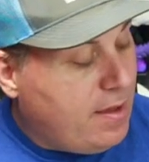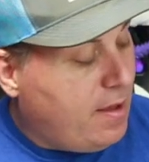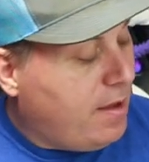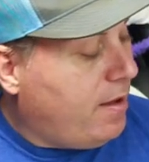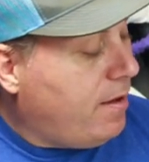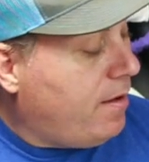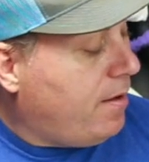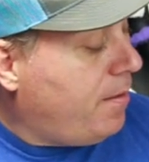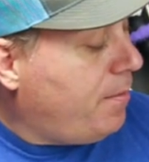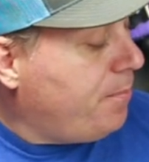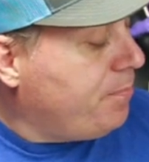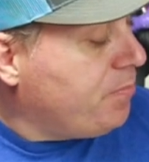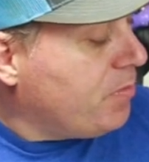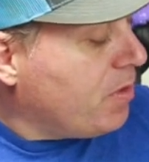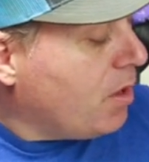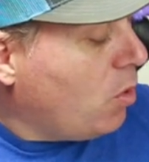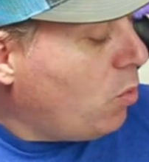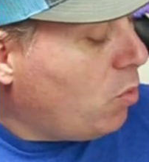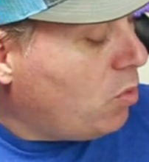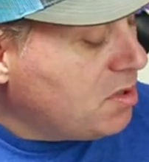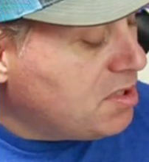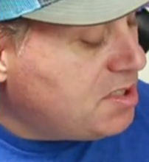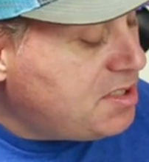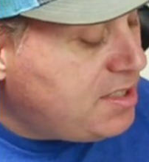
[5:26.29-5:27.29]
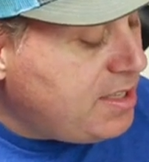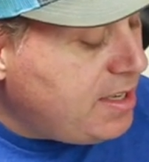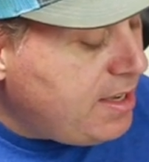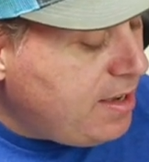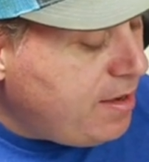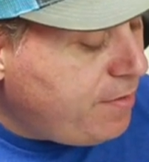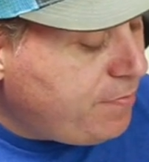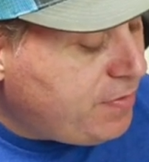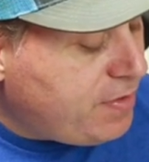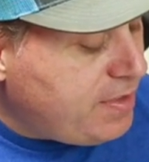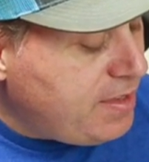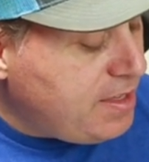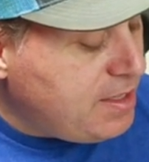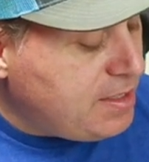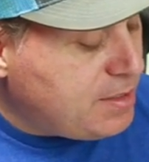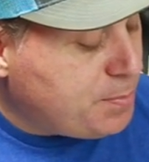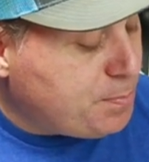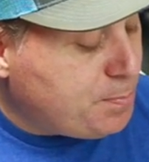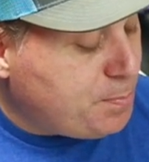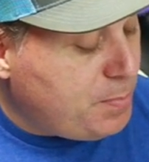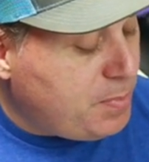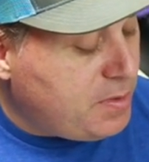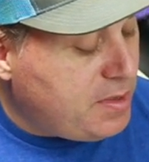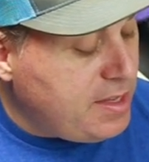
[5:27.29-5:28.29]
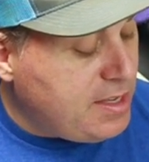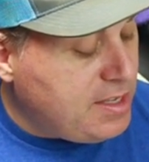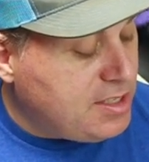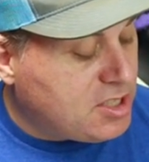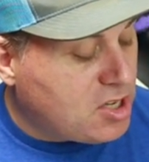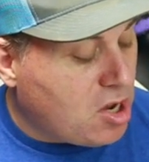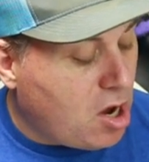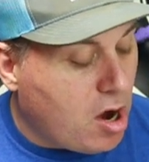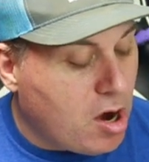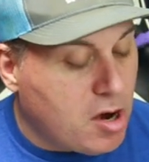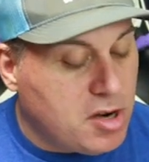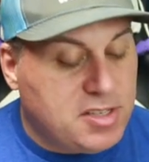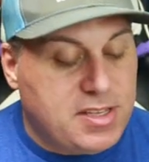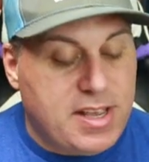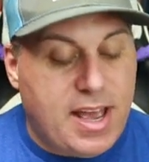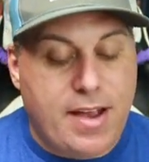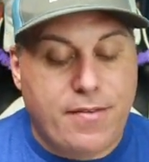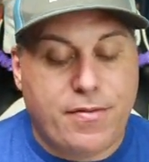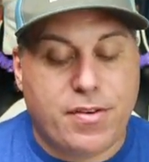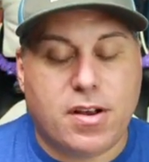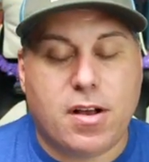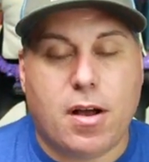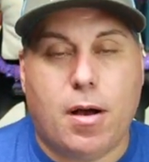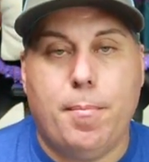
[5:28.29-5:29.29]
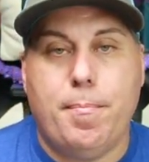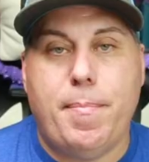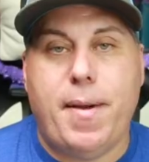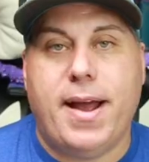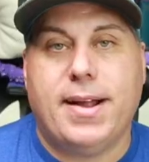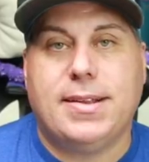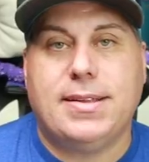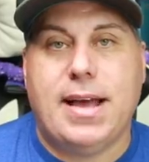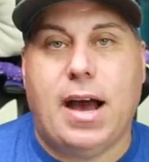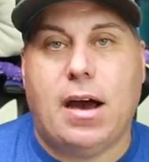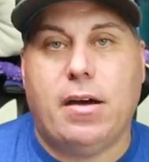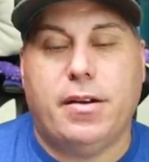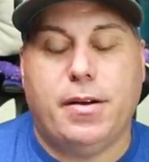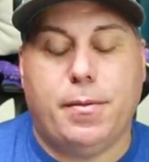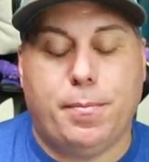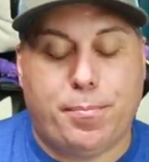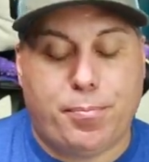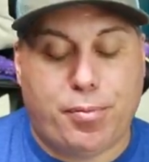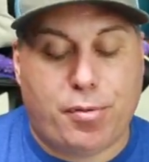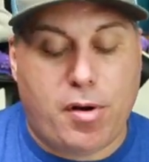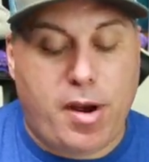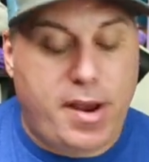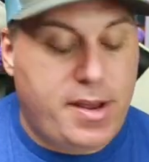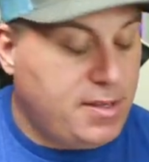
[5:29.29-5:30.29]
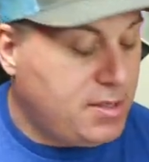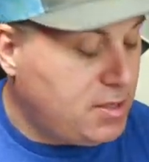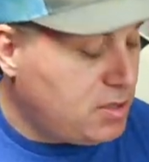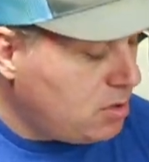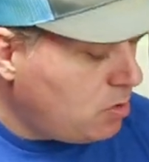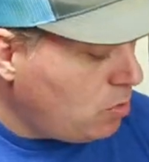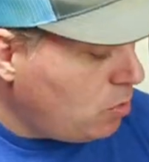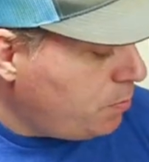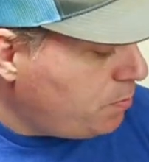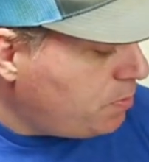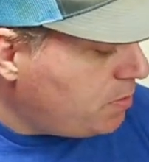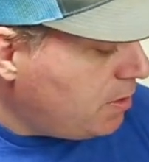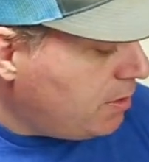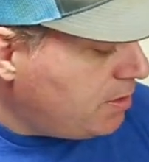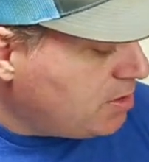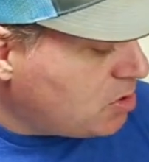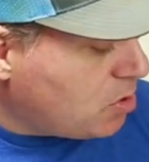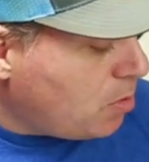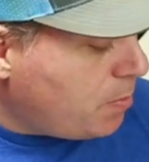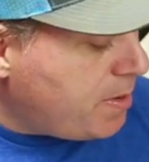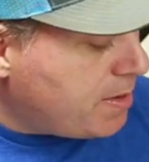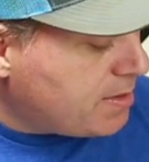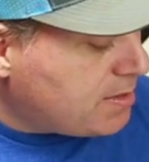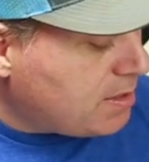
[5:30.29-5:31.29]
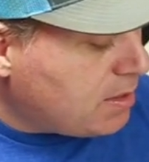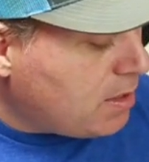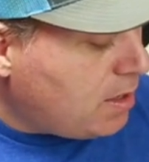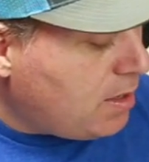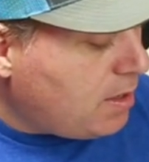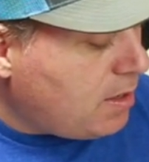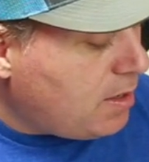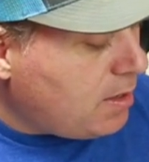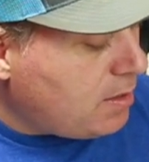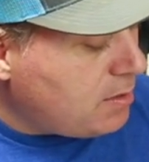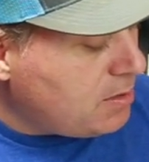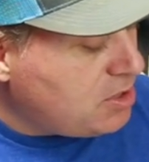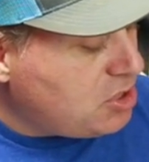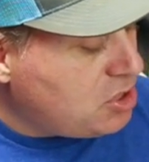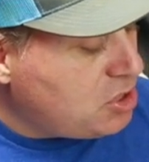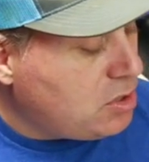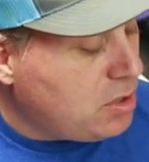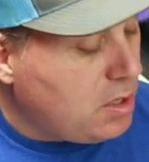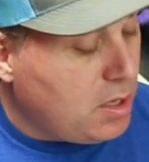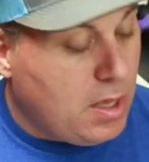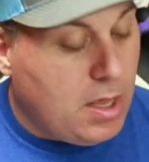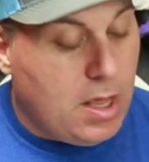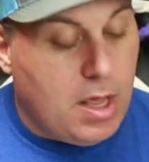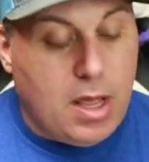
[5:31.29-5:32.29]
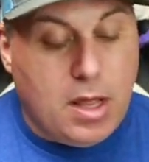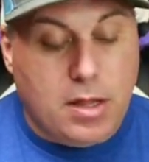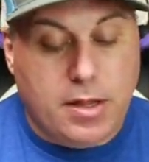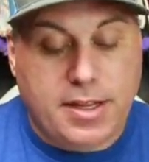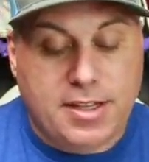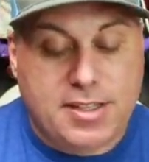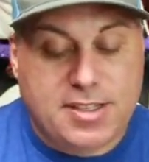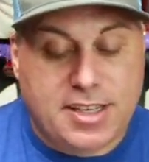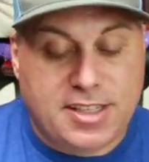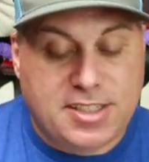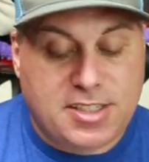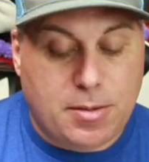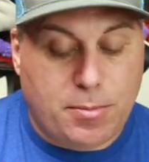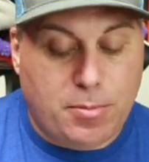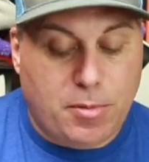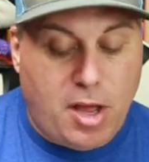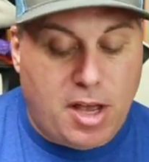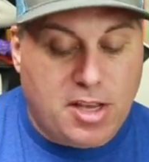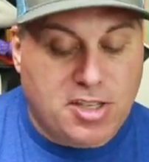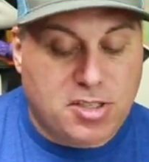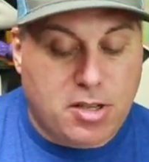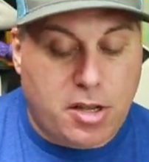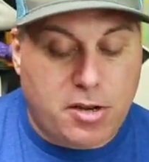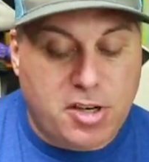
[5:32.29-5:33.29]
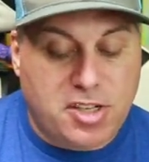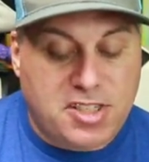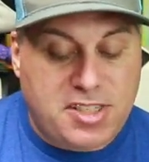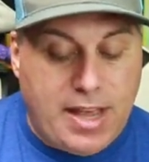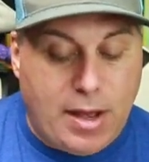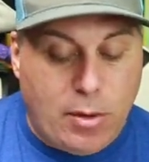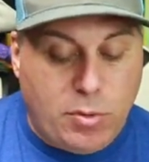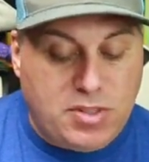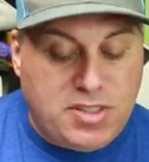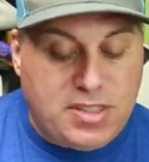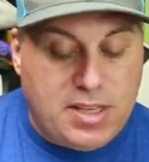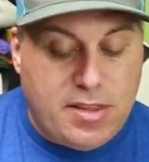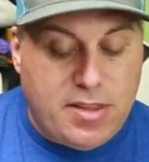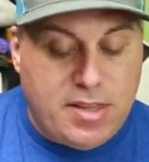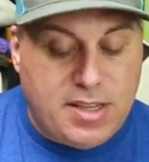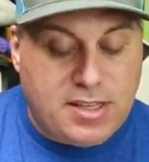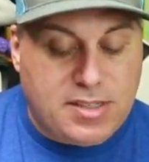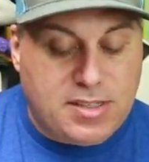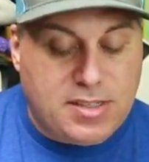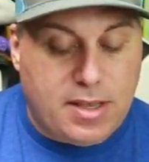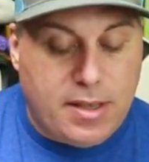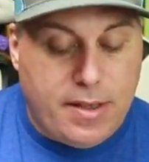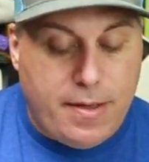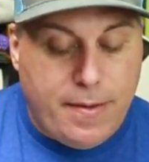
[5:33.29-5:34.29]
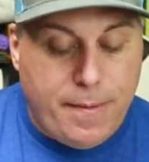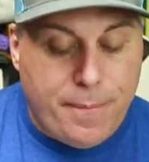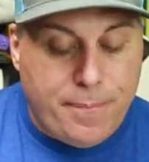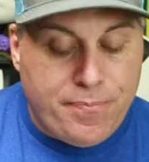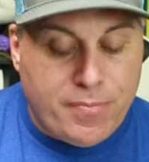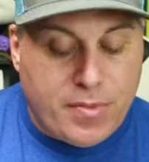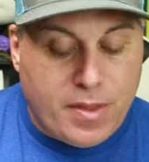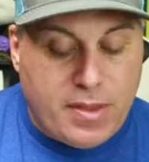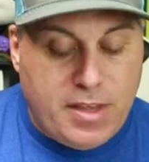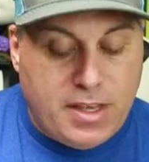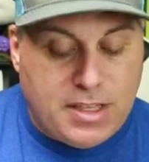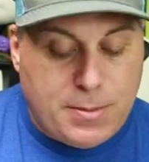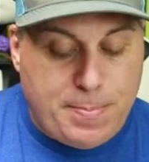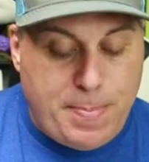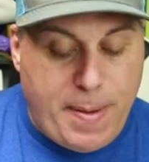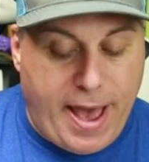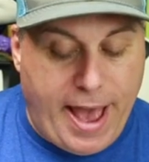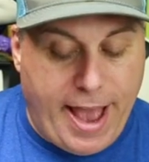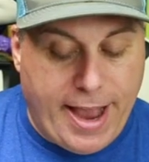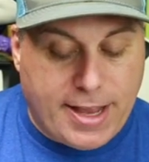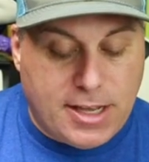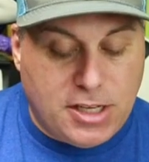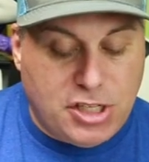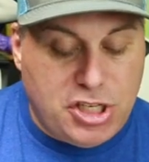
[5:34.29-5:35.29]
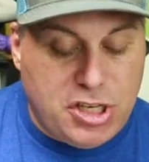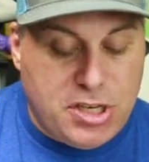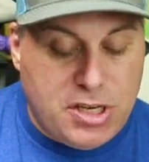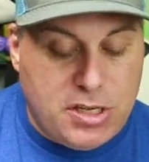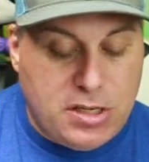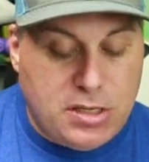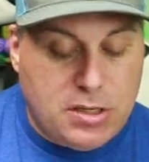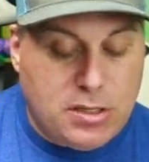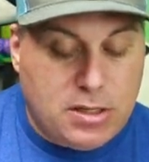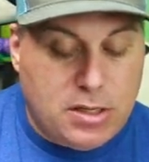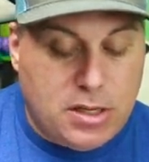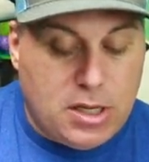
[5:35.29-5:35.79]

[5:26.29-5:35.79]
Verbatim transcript: Um, we'll see if these these cards ever come back down in price. Let's go back to, uh, let's get some Lost Thunder. See how it's in this, this packaging?